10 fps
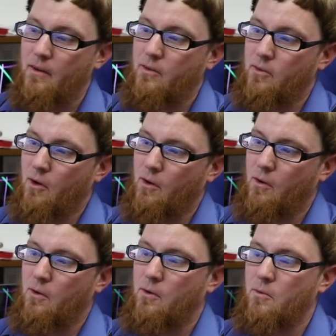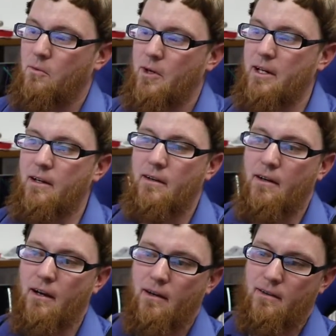So we
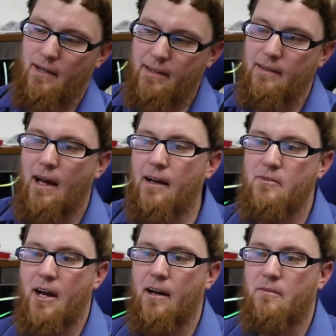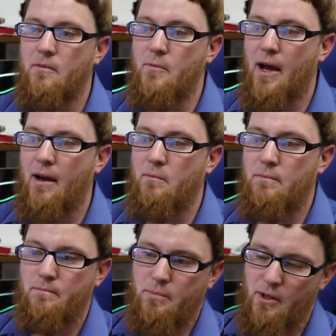collect a lot of data from that,
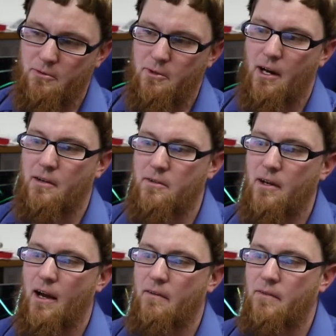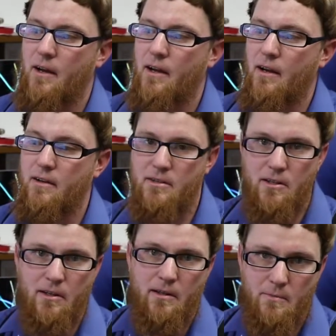plus we also have an
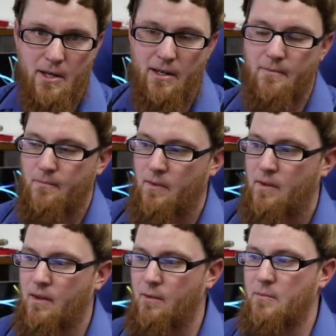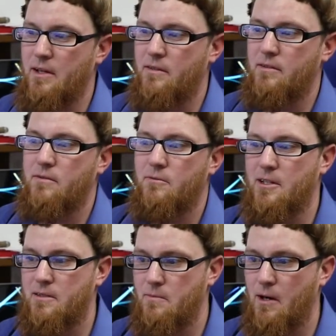engineering committee that meets
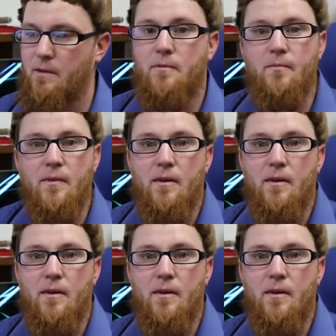once a month.